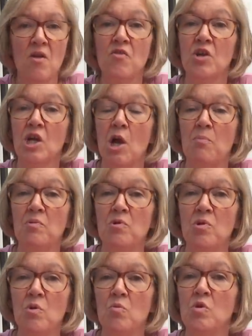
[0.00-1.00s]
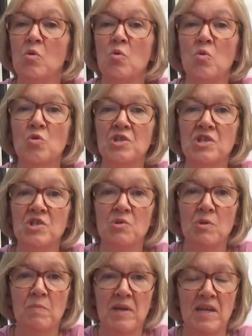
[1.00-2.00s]
The couple were ordered
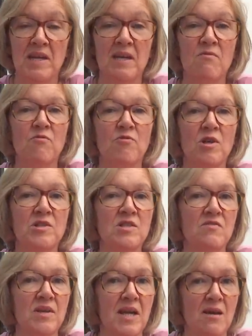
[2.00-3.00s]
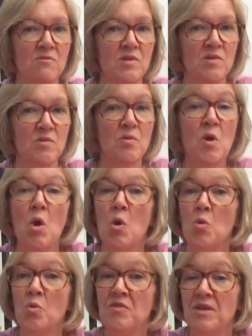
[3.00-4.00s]
to appear in front of the council
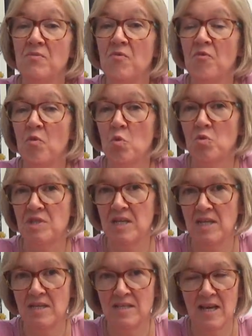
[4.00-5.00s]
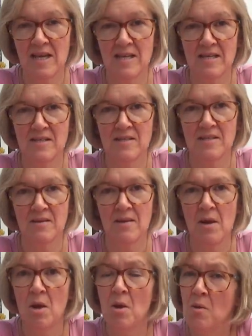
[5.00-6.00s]
within 14 days.
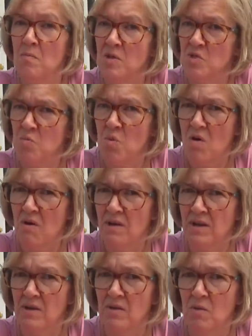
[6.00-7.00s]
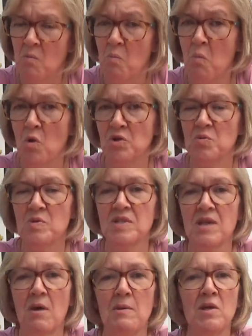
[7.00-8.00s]
But why? What was
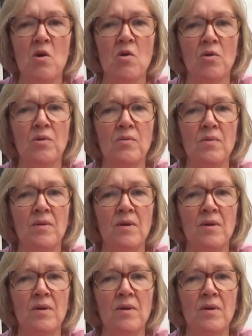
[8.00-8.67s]
going on?